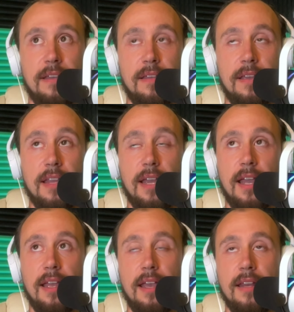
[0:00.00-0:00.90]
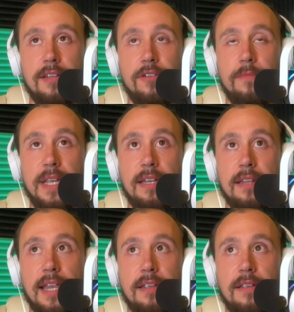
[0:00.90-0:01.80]
And I do mean,
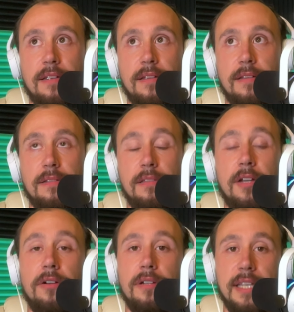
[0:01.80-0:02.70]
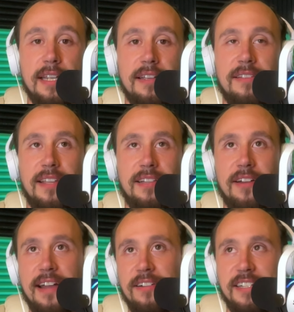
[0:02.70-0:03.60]
like, literally, and, like,
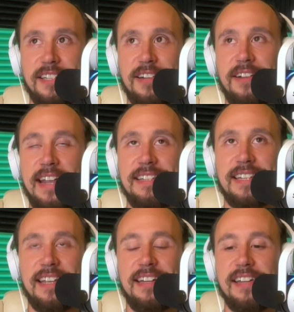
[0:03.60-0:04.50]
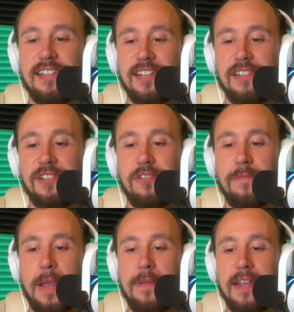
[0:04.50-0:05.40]
their energies are great, in addition to
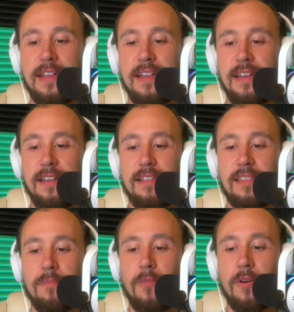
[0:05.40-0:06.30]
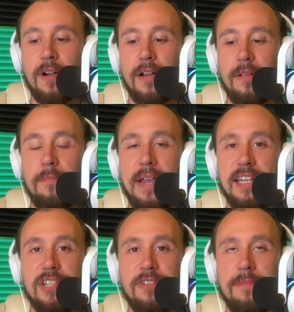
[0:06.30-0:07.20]
maybe the more
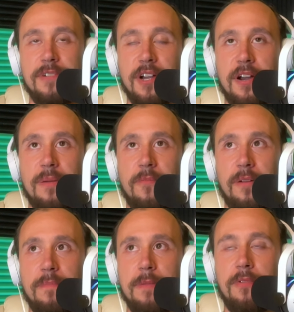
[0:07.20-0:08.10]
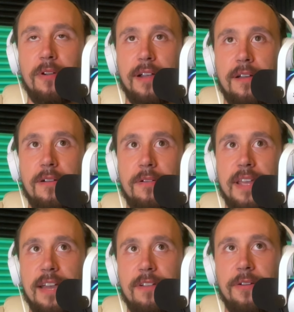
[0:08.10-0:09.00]
mainstream term where people are like, "Oh,
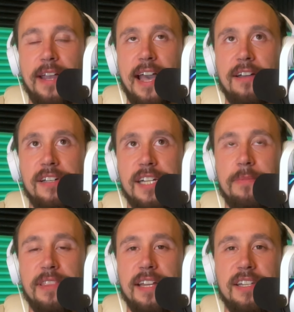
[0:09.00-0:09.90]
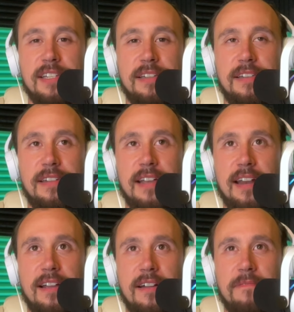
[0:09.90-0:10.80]
they have a great energy," but they just
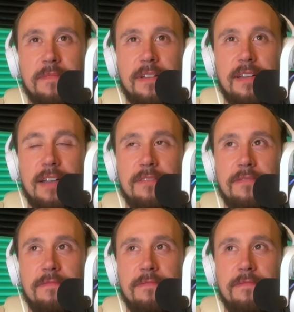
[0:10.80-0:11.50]
kinda have